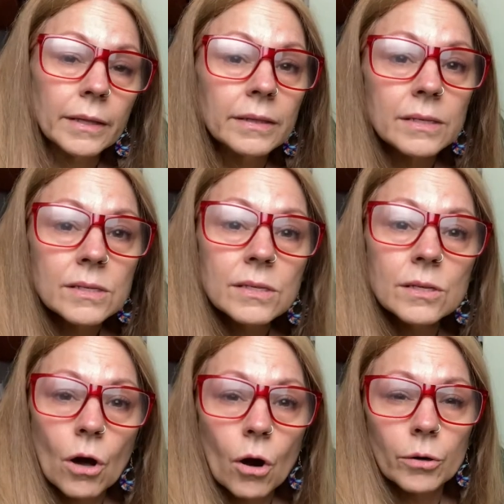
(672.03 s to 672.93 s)
This is
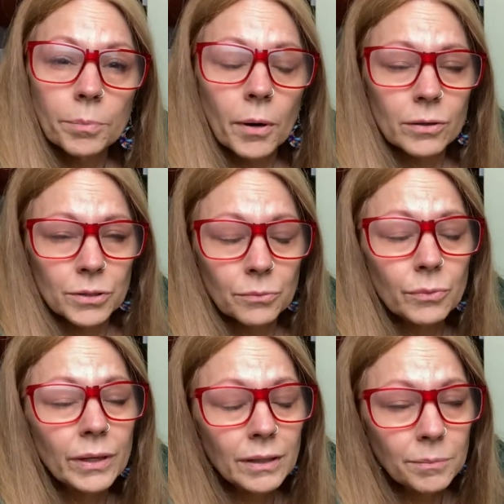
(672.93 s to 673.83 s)
the hard part to
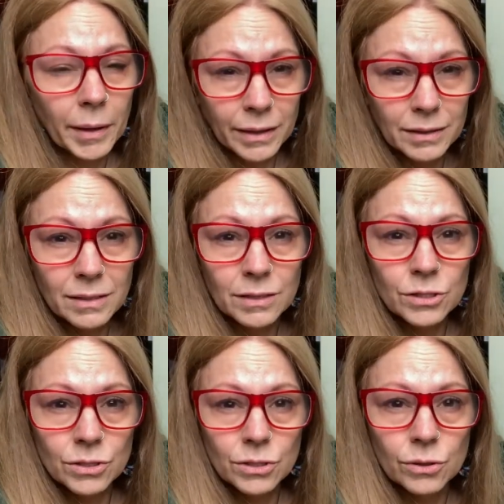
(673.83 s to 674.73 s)
really pay
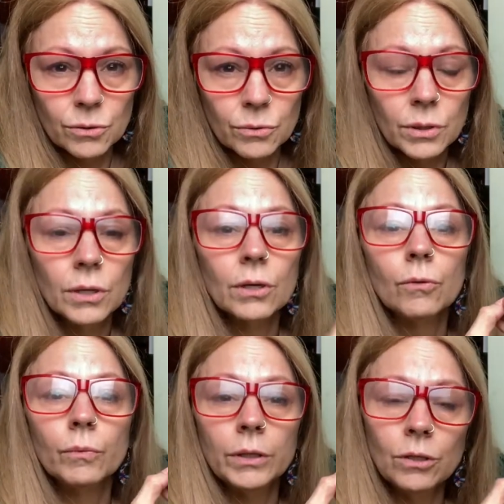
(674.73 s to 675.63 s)
attention to.
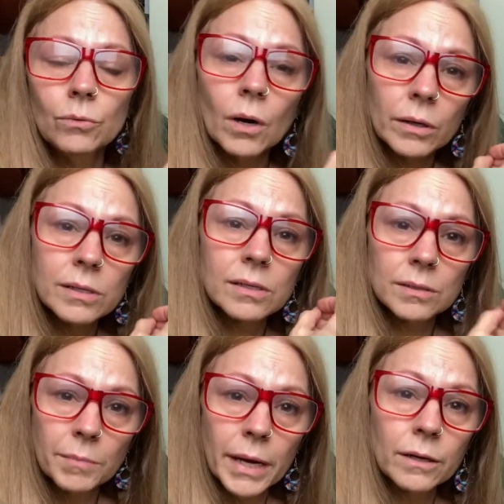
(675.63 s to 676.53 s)
When you honestly
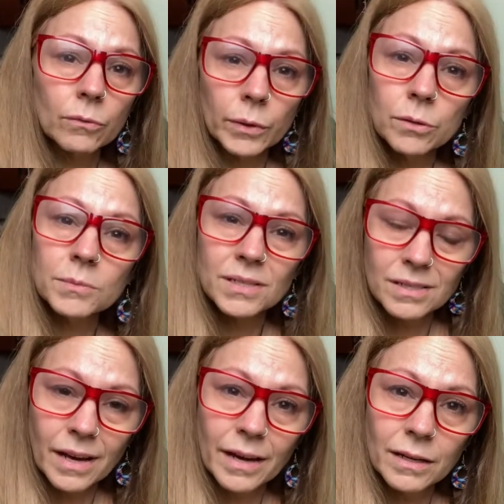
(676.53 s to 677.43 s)
make a real
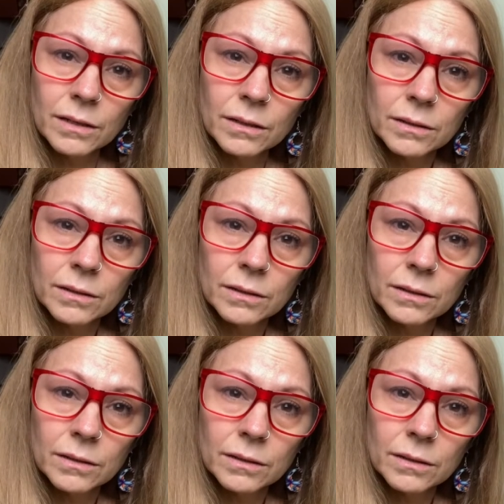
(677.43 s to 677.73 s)
mistake,